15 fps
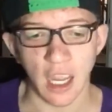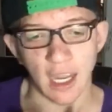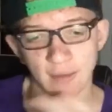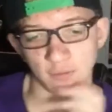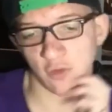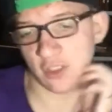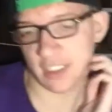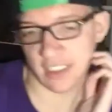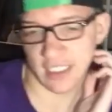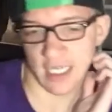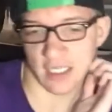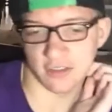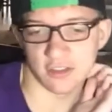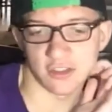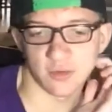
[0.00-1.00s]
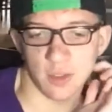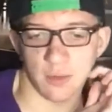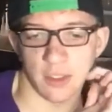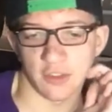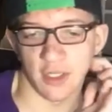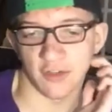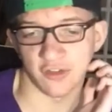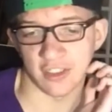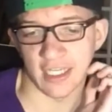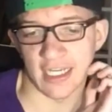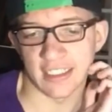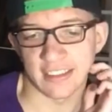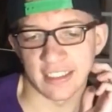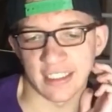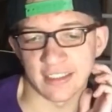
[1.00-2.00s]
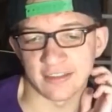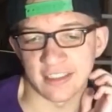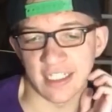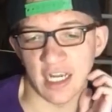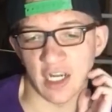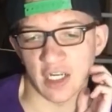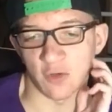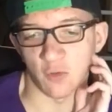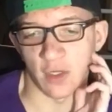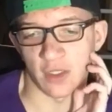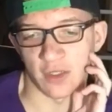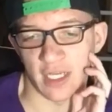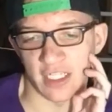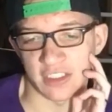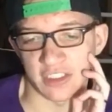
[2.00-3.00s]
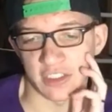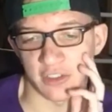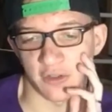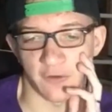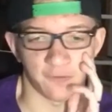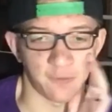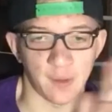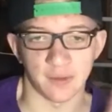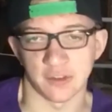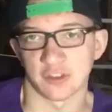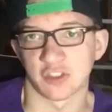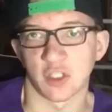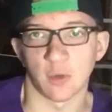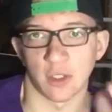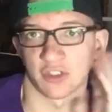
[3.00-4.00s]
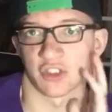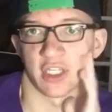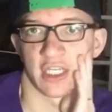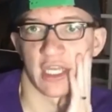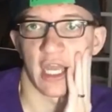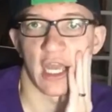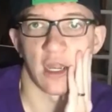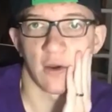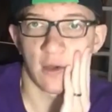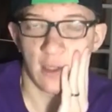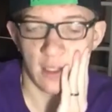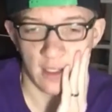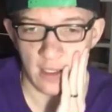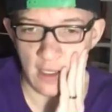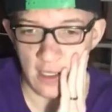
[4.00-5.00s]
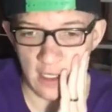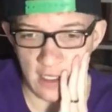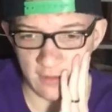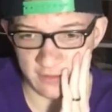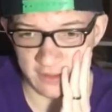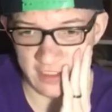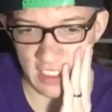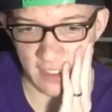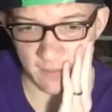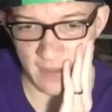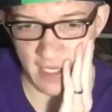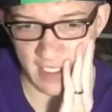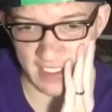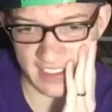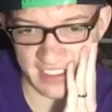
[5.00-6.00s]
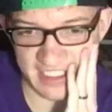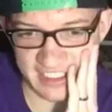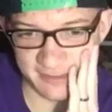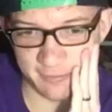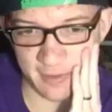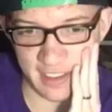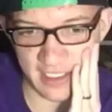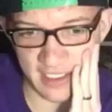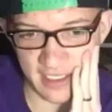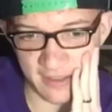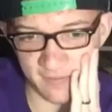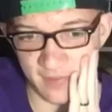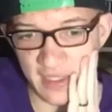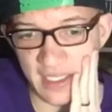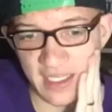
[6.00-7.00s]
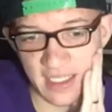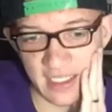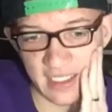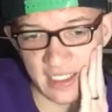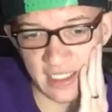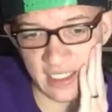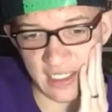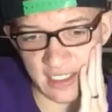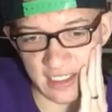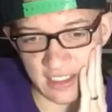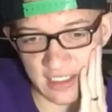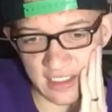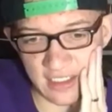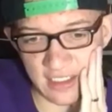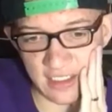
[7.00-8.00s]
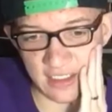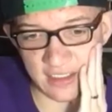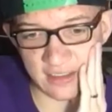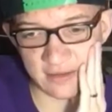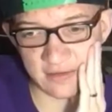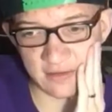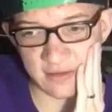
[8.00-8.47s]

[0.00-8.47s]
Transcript: I'm looking at YouTube Rewind 2018 to see how it went last year, if people are still watching it now, um, to see how bad it is, but, um, uh,